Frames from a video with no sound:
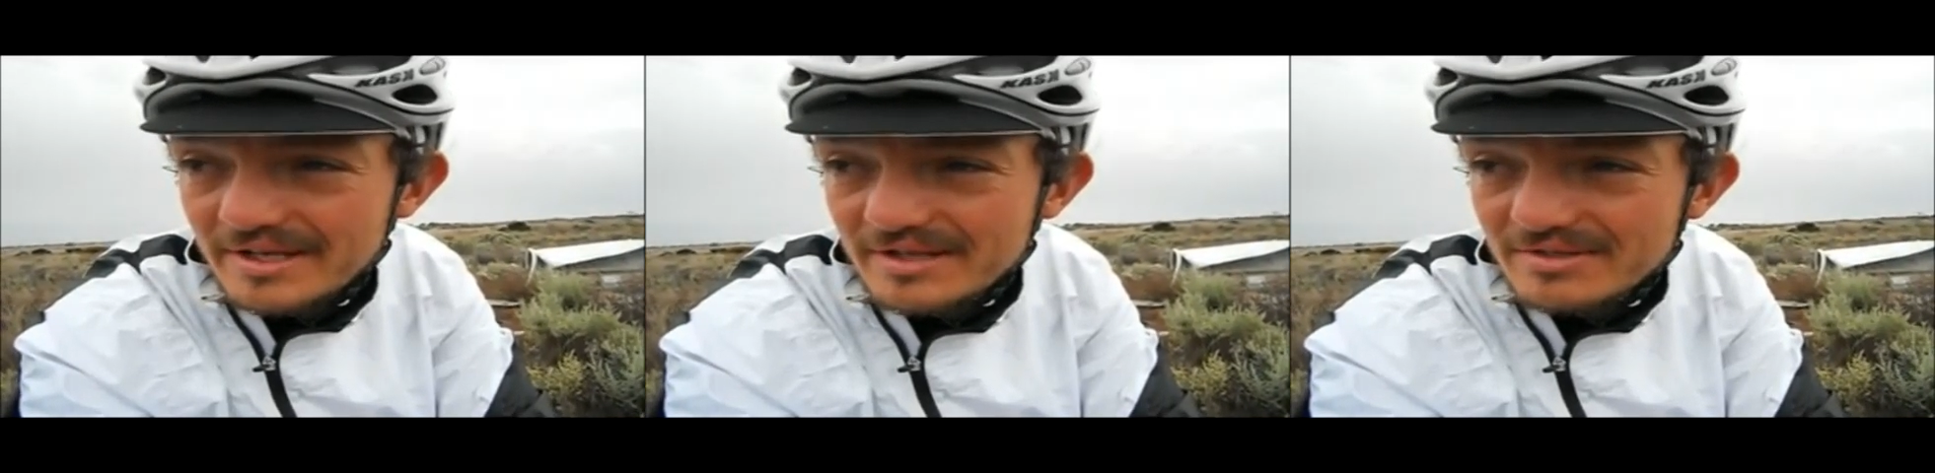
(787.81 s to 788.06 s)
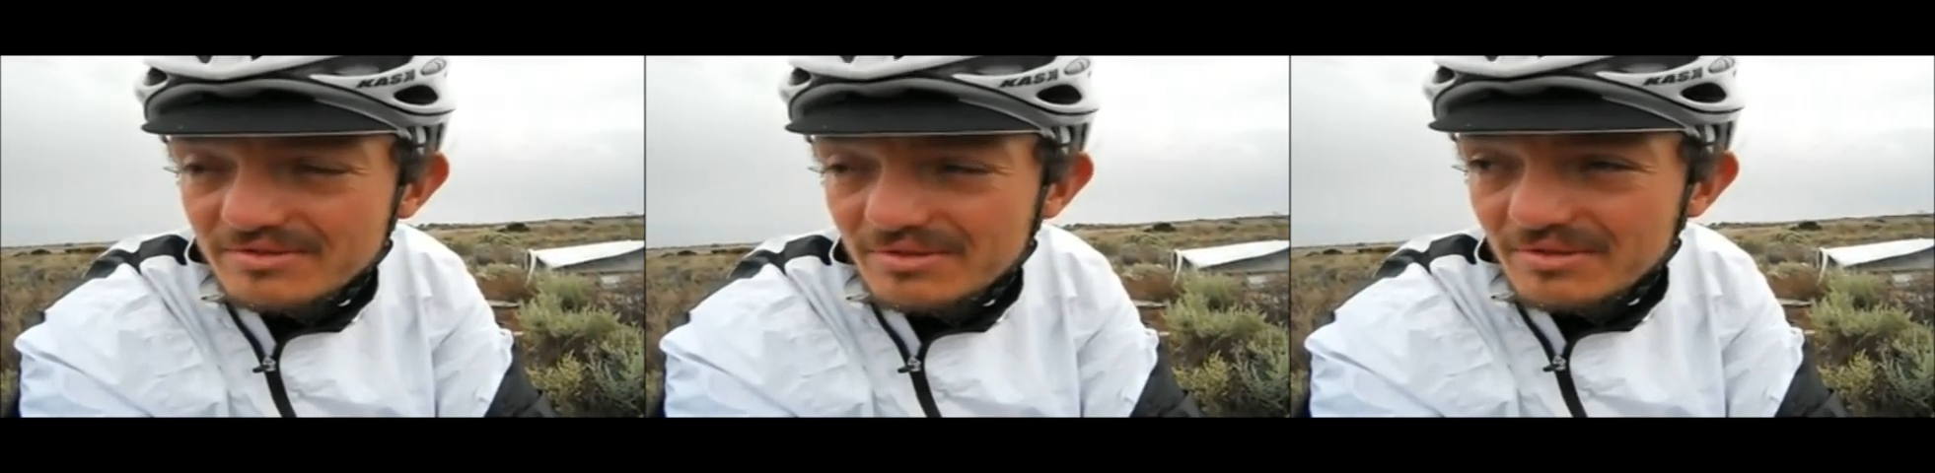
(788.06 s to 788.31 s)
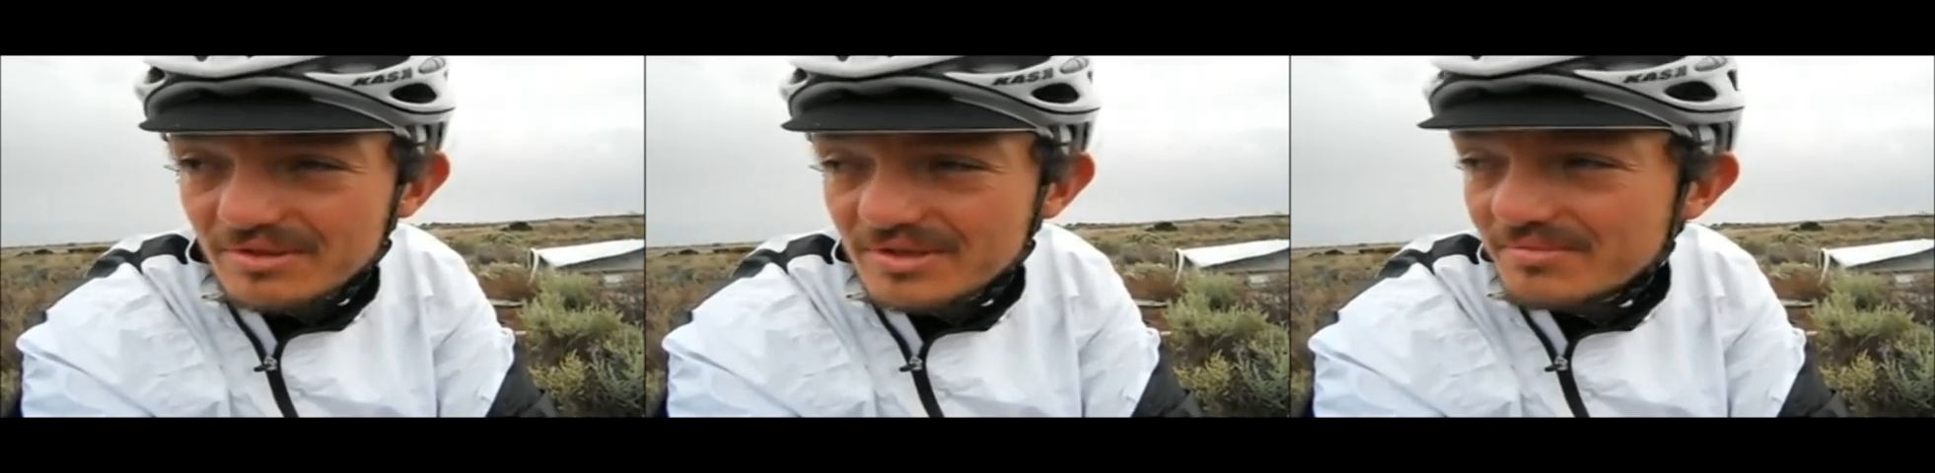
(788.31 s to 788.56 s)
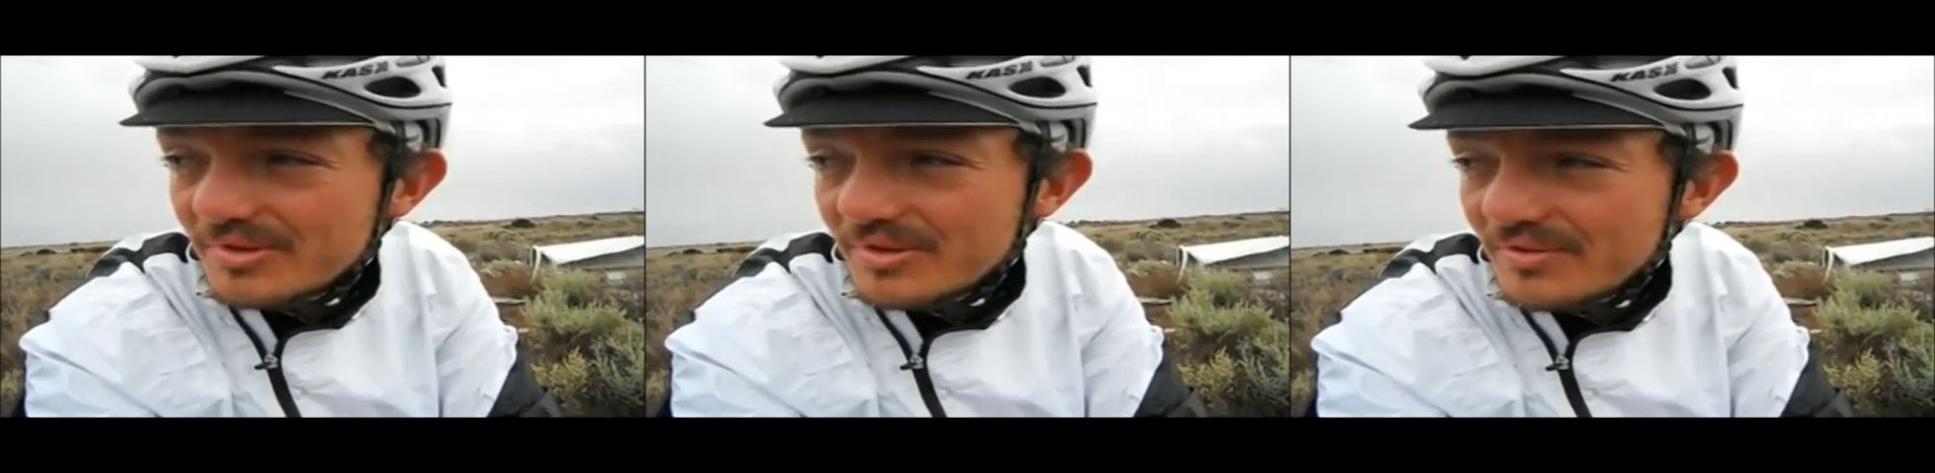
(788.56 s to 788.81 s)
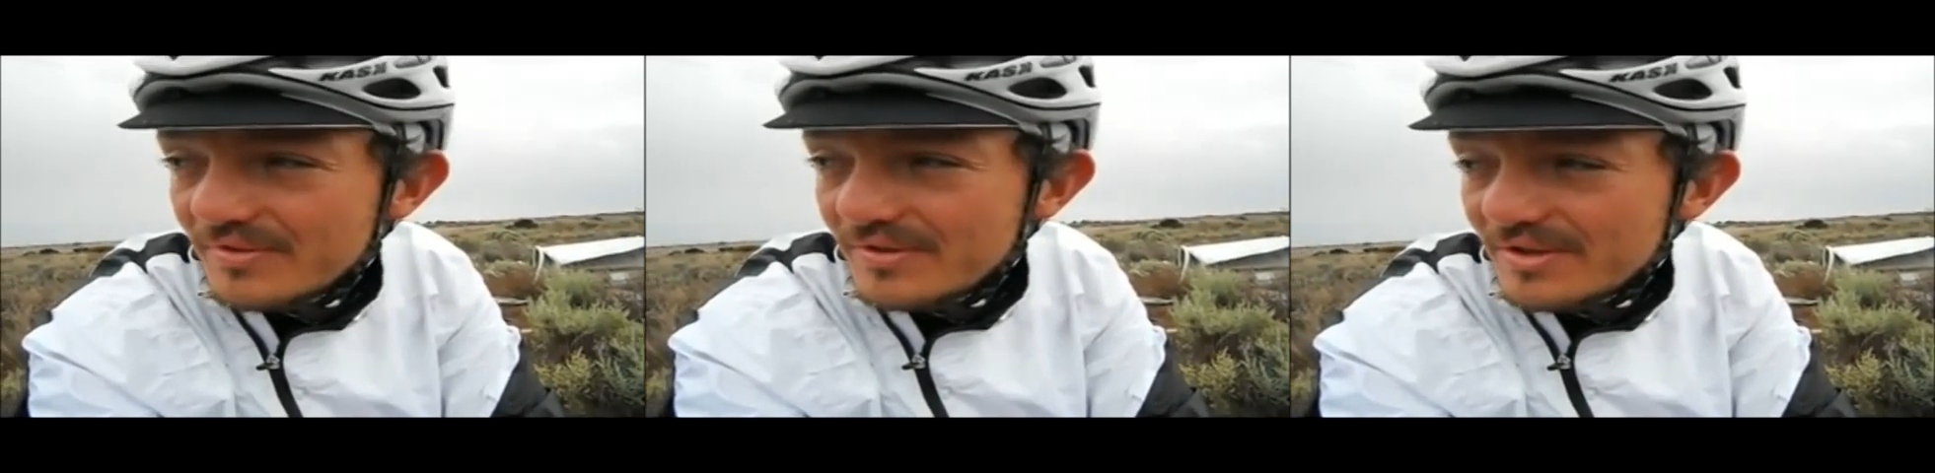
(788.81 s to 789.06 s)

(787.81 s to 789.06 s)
struggled to move.